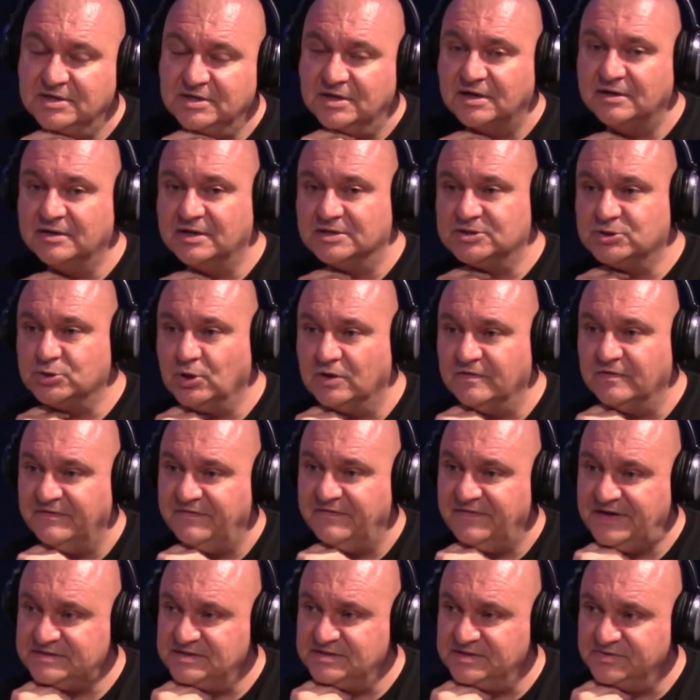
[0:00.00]
and it sort of
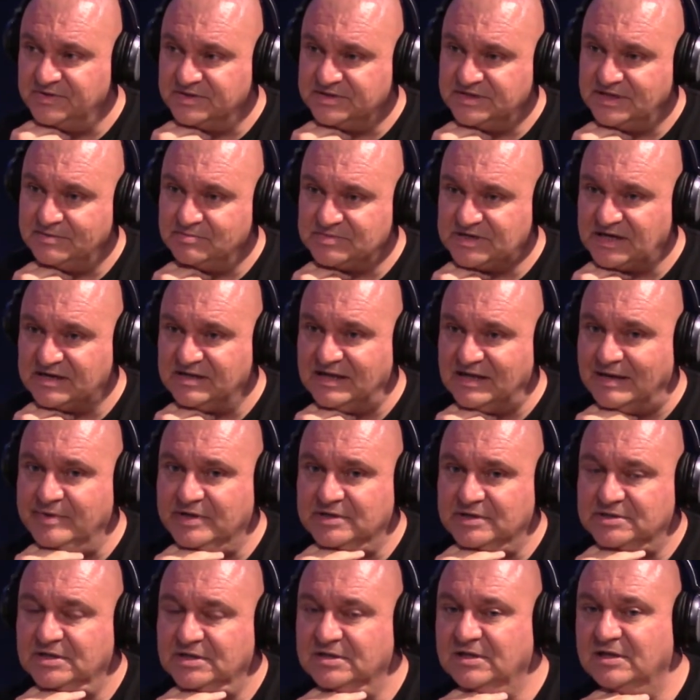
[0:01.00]
affected the team
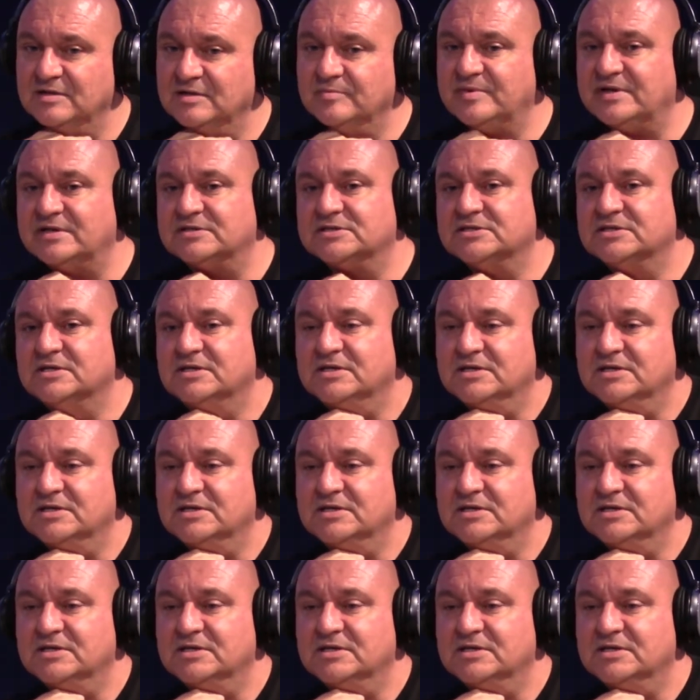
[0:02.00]
dynamics a little bit.